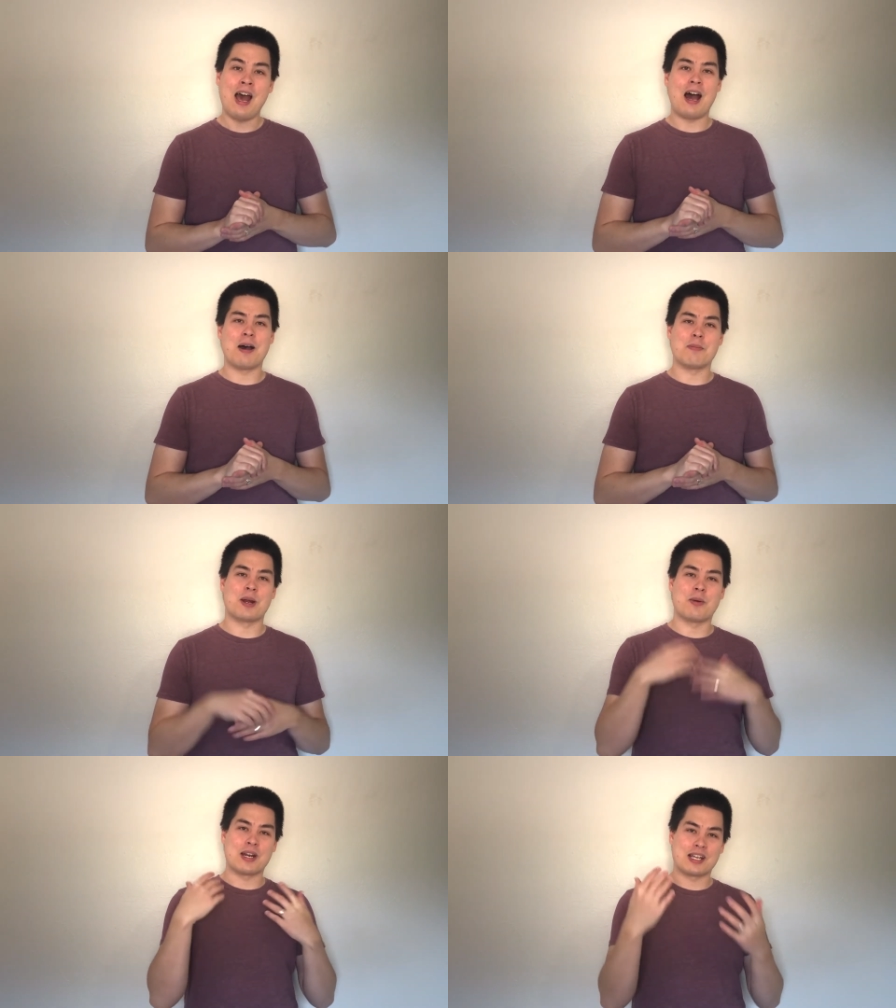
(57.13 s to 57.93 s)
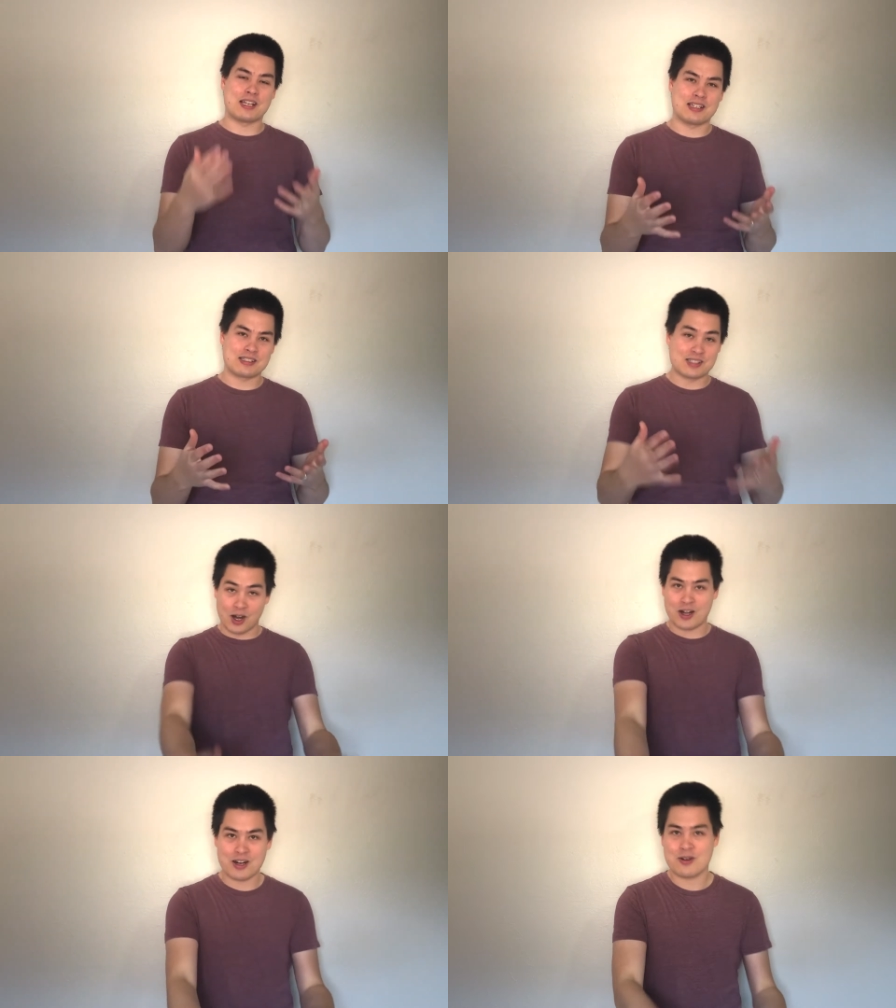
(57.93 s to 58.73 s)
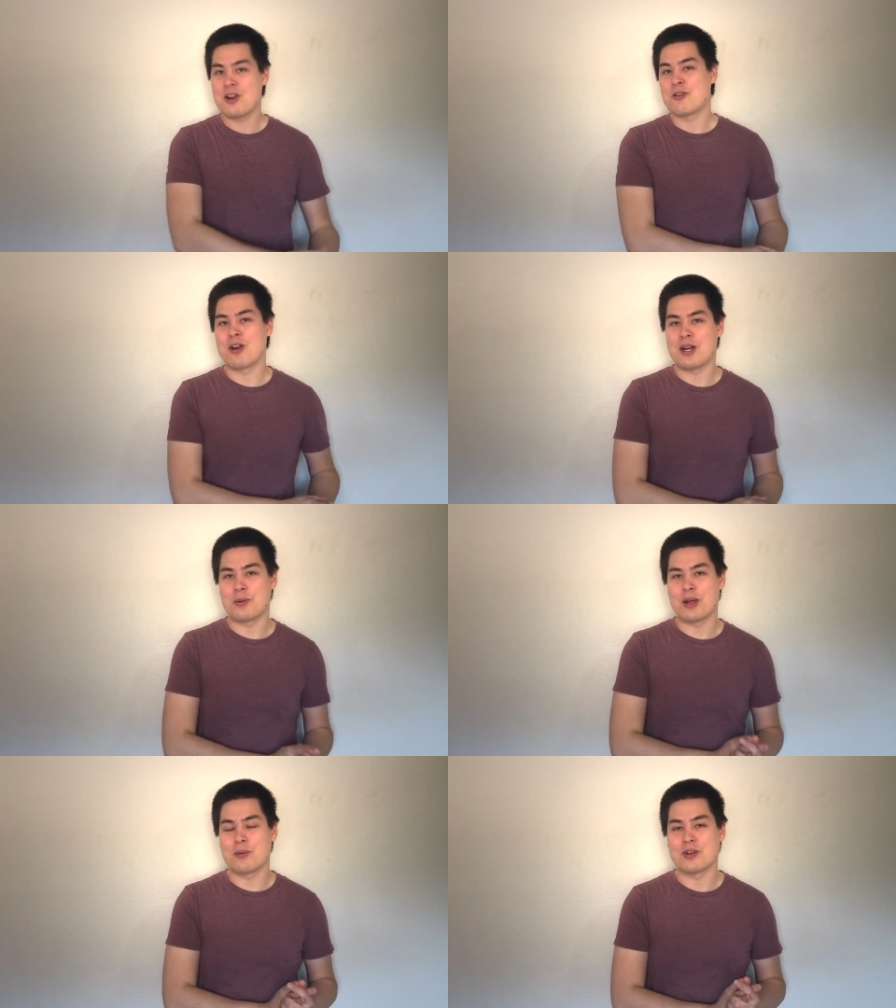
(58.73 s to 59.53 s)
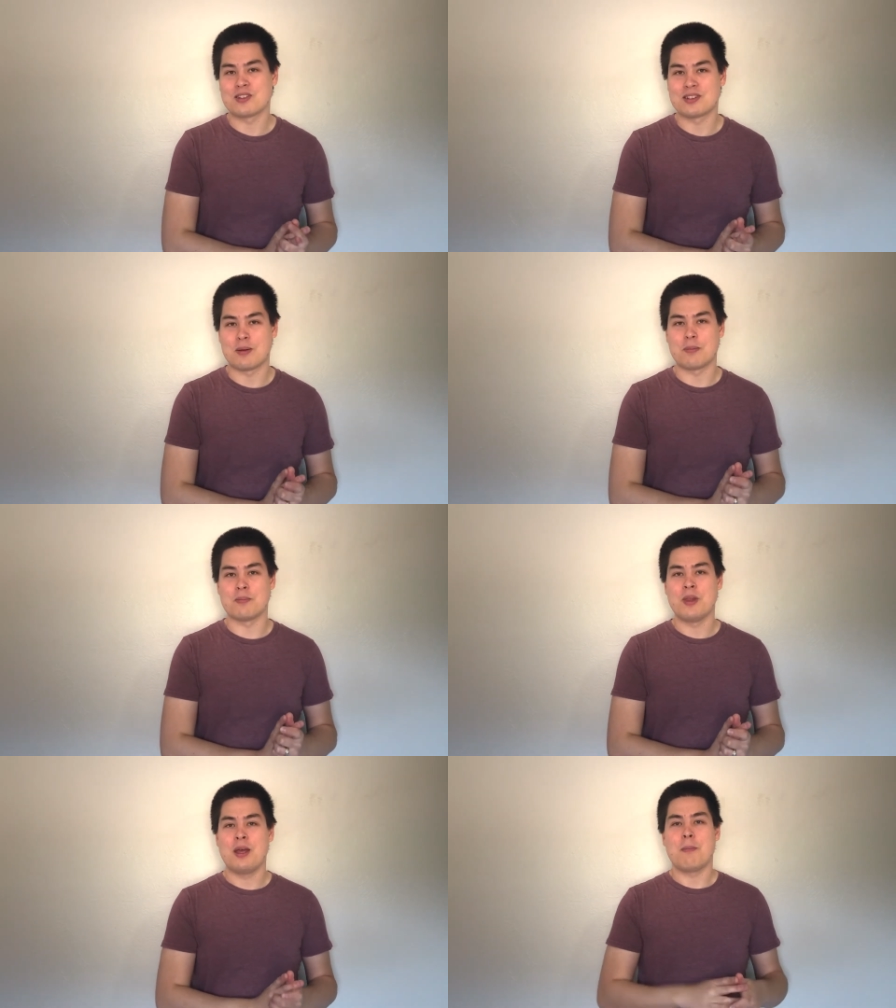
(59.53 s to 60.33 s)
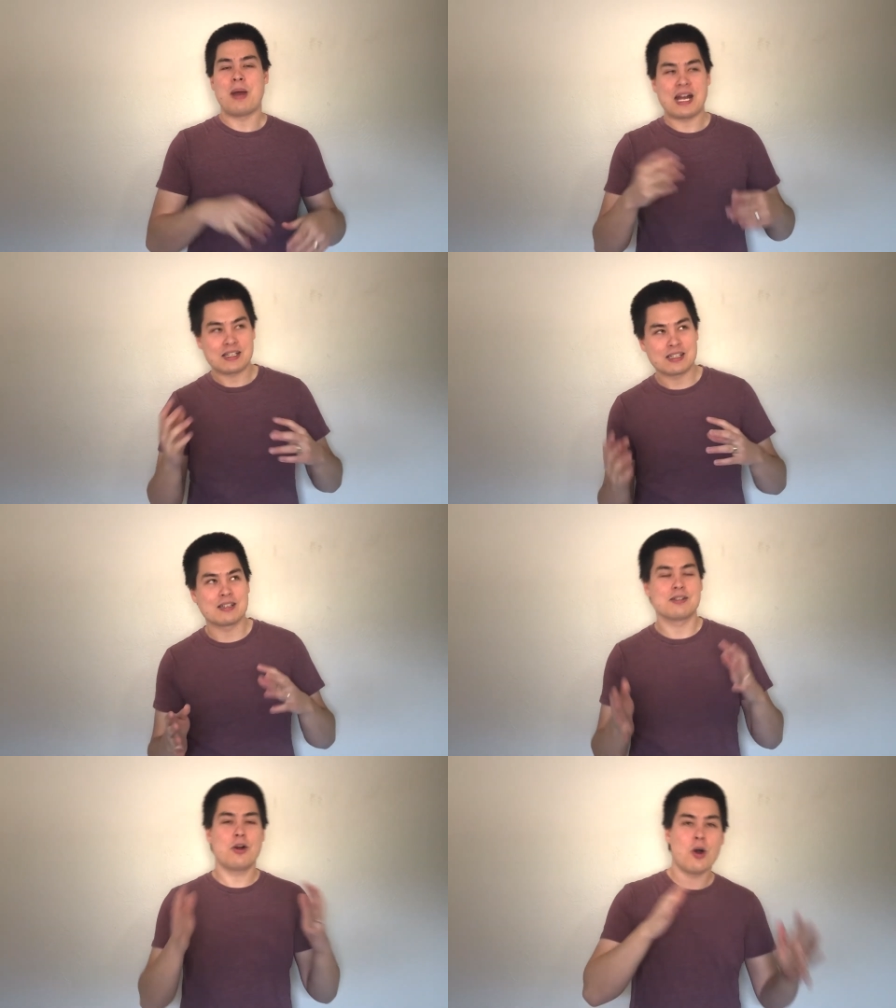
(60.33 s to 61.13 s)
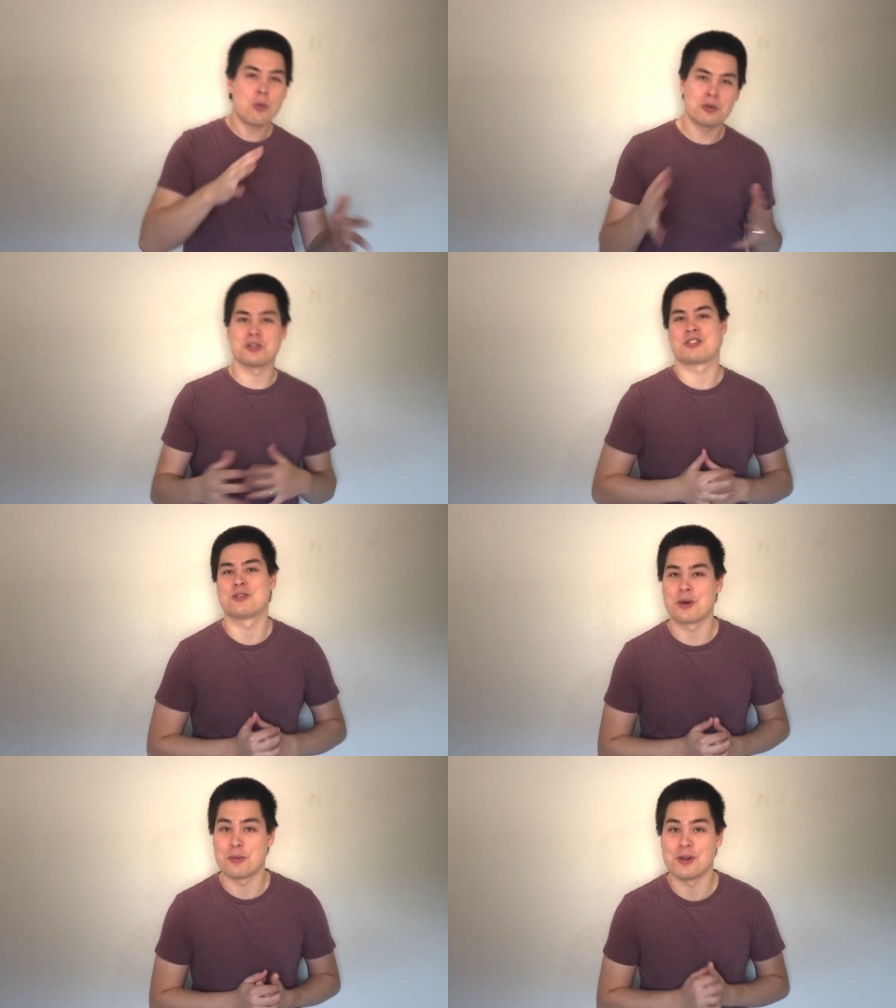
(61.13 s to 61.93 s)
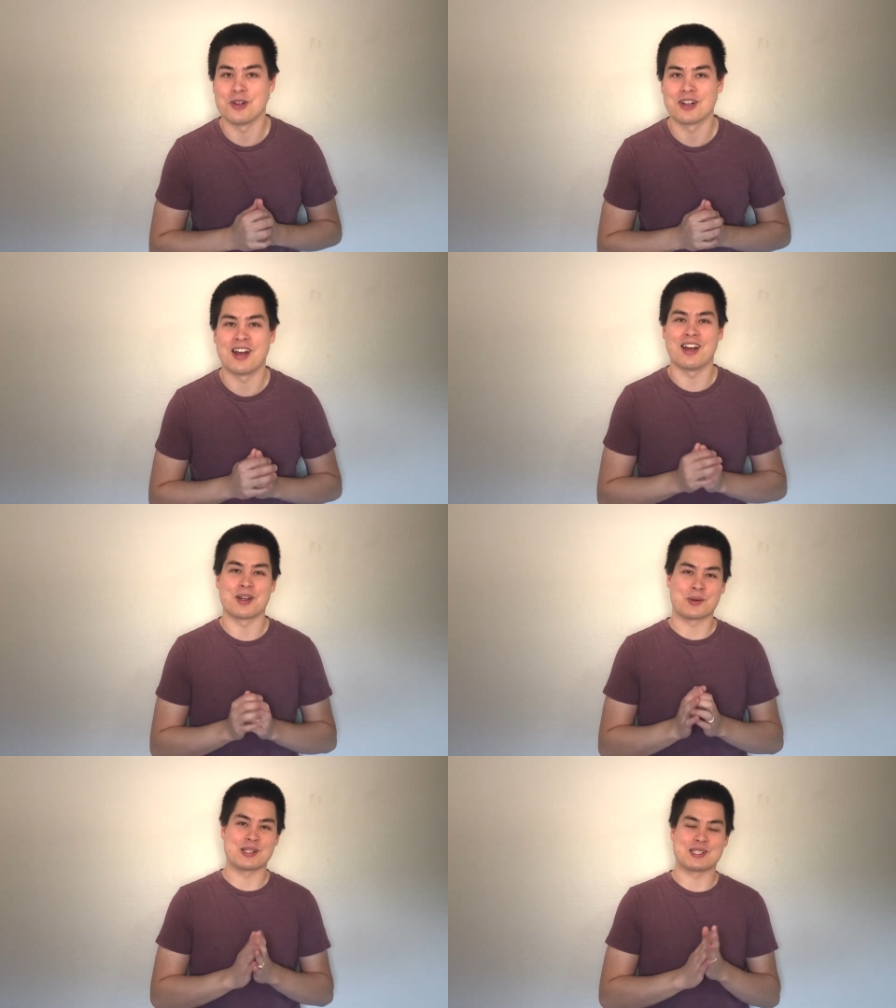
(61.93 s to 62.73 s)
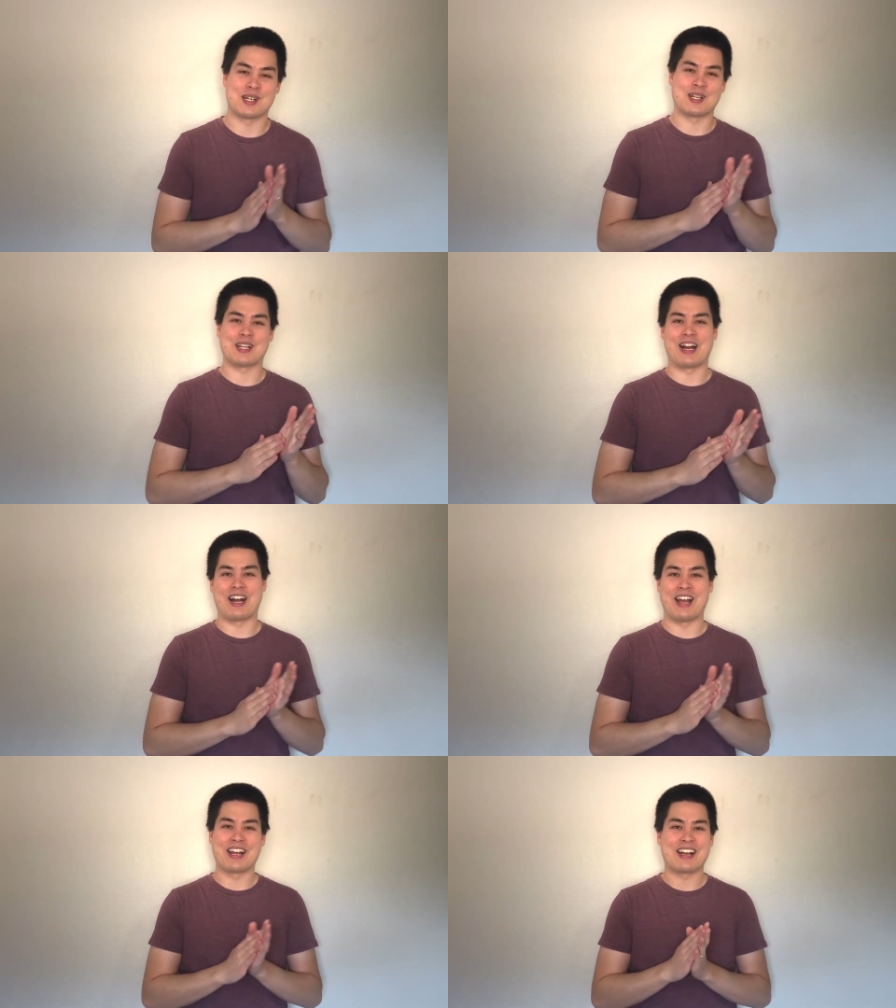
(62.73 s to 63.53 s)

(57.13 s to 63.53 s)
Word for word: Um, but I wanna get it started right away with some back to almost normal uh, quick start clarinet